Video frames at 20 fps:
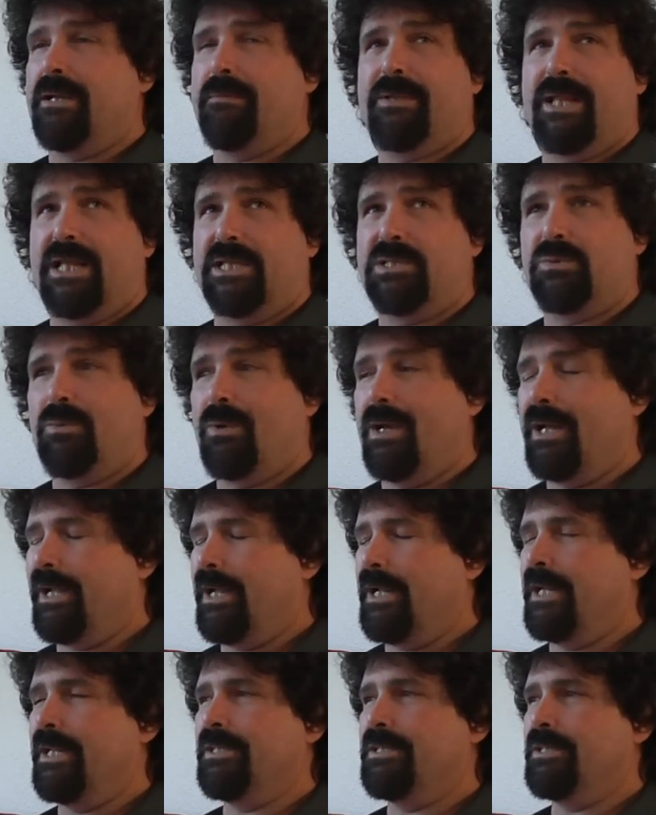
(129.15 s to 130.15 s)
I mean, that's why I
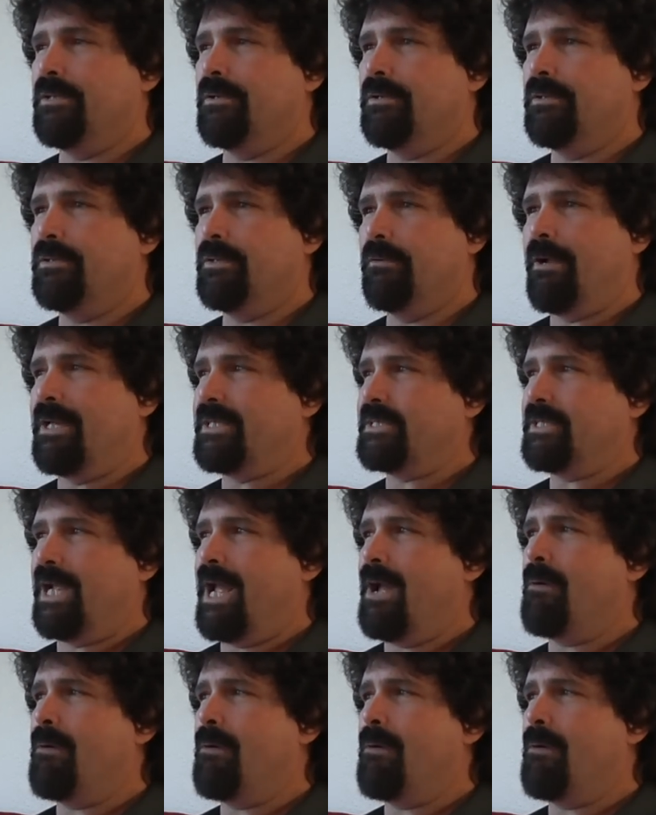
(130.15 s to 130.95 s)
got into the wrestling.